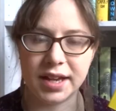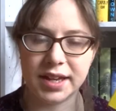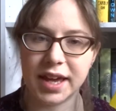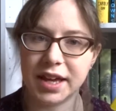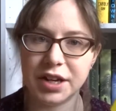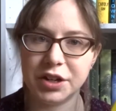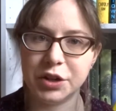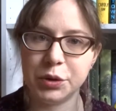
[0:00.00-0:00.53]
and
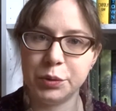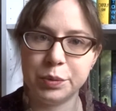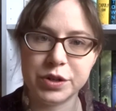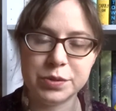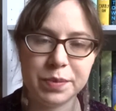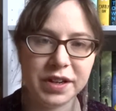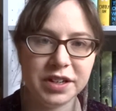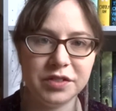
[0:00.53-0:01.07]
gain a new
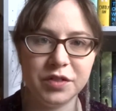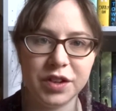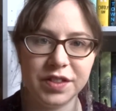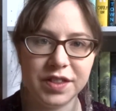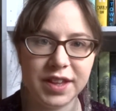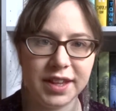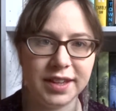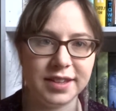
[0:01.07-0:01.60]
perspective
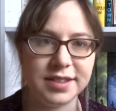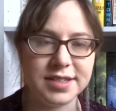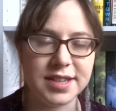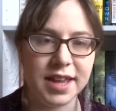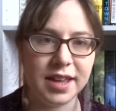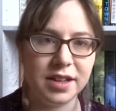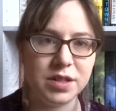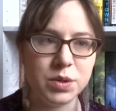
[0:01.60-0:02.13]
on things
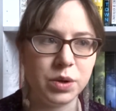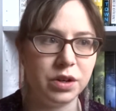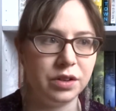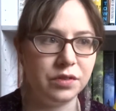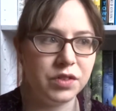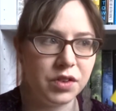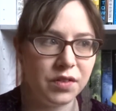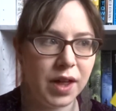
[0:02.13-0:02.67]
and sort
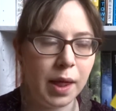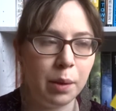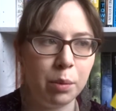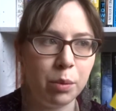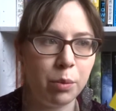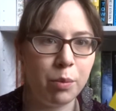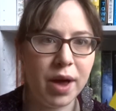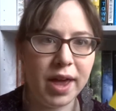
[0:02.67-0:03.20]
of develop
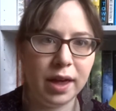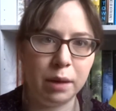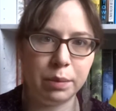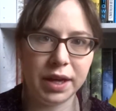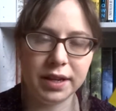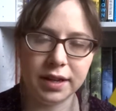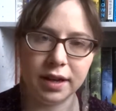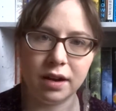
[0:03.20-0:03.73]
my
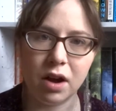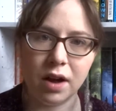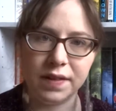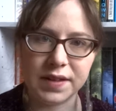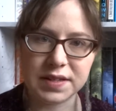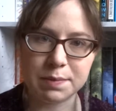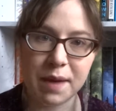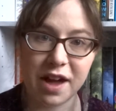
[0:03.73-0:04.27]
opinion
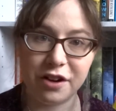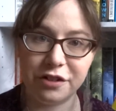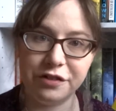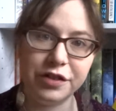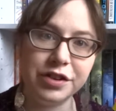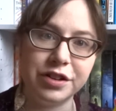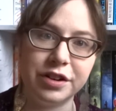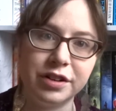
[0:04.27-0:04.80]
on this matter
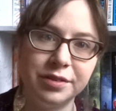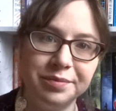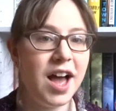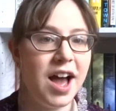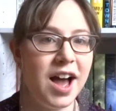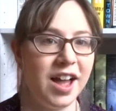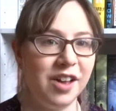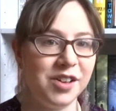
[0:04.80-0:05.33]
further.
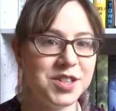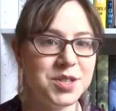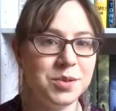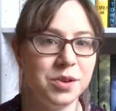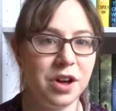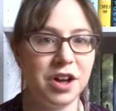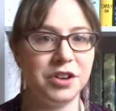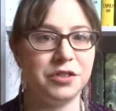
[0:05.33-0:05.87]
I
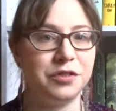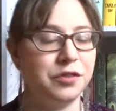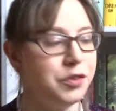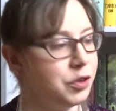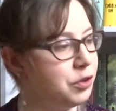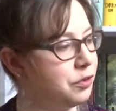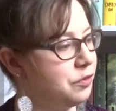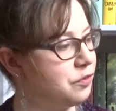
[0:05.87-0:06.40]
also got
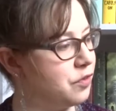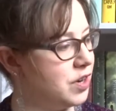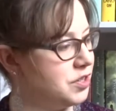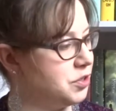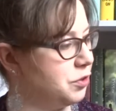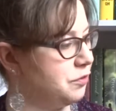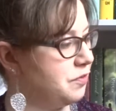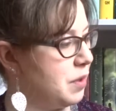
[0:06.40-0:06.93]
Full
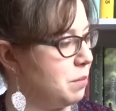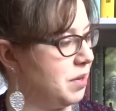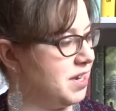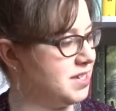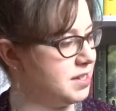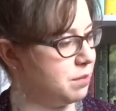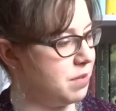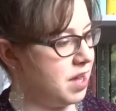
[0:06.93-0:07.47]
Frontal
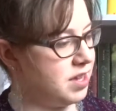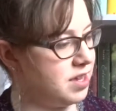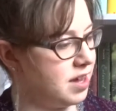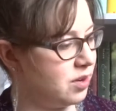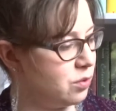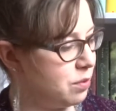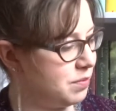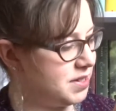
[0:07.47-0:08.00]
Feminism, A
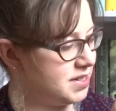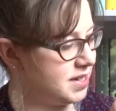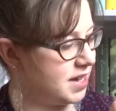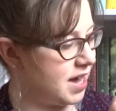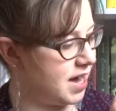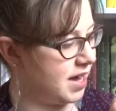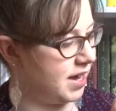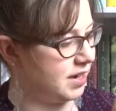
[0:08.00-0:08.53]
Young Woman's
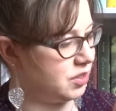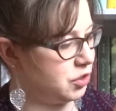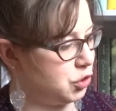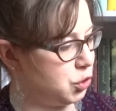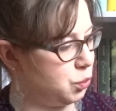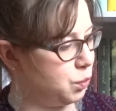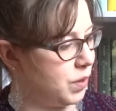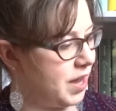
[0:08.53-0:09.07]
Guide
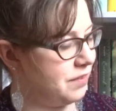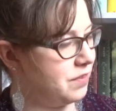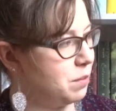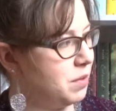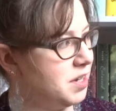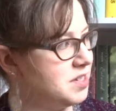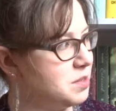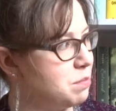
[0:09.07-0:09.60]
to Why
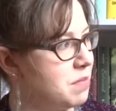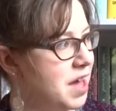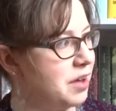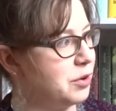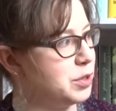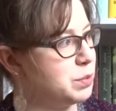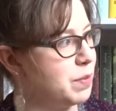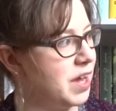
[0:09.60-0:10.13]
Feminism
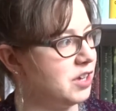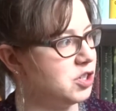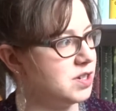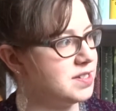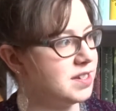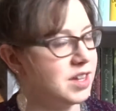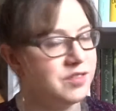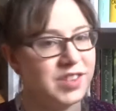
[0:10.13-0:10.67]
Matters by
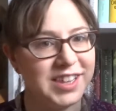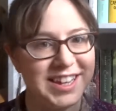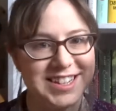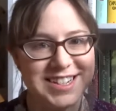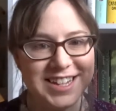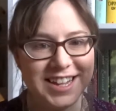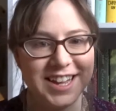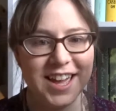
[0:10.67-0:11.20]
Jessica
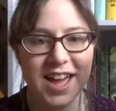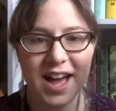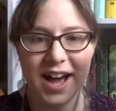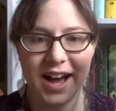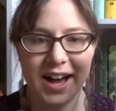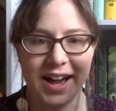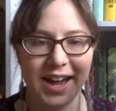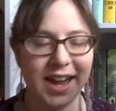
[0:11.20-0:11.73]
Valenti.
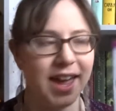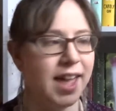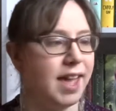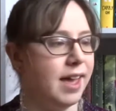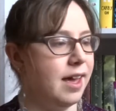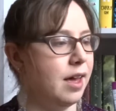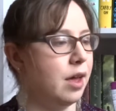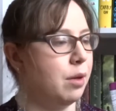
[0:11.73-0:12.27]
I
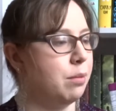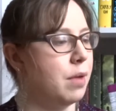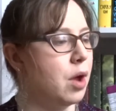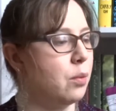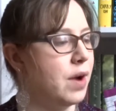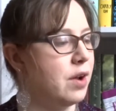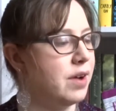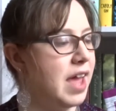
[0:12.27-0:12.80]
am
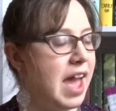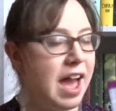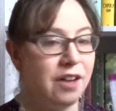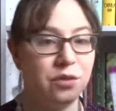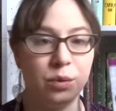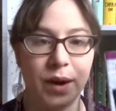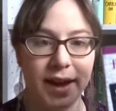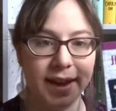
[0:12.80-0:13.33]
around
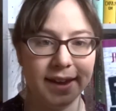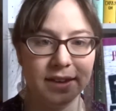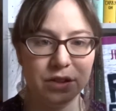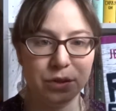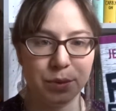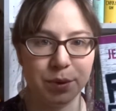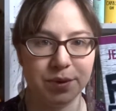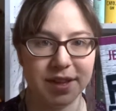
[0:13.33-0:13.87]
halfway
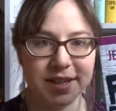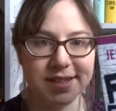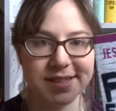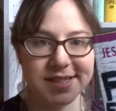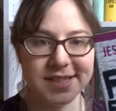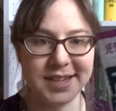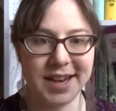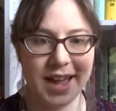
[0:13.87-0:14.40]
through
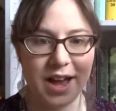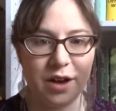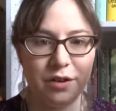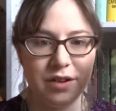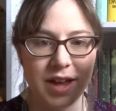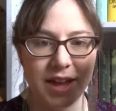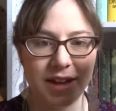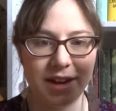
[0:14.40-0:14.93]
this
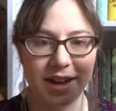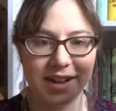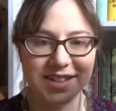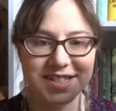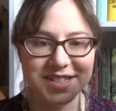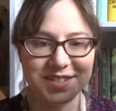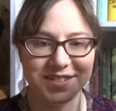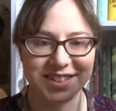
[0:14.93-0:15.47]
now, and
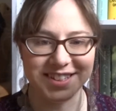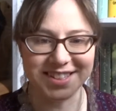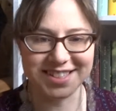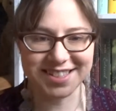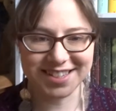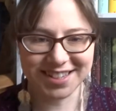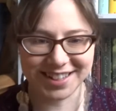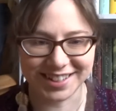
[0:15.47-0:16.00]
as you can
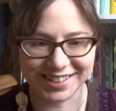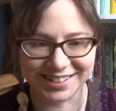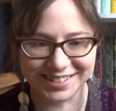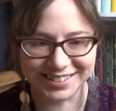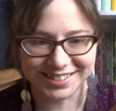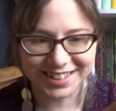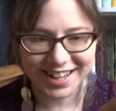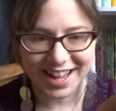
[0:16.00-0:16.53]
see,
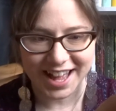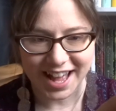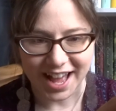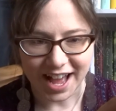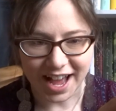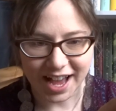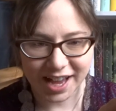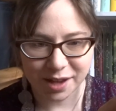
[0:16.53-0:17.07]

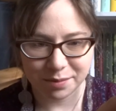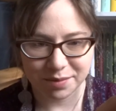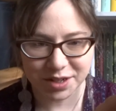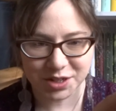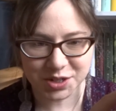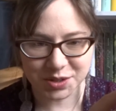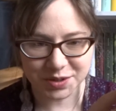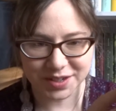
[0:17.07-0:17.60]
I'm
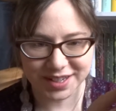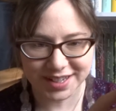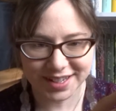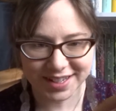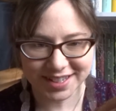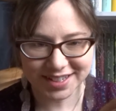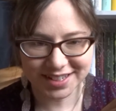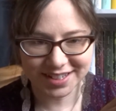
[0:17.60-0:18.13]
enjoying
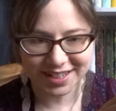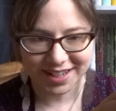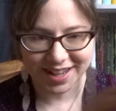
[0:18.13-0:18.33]
it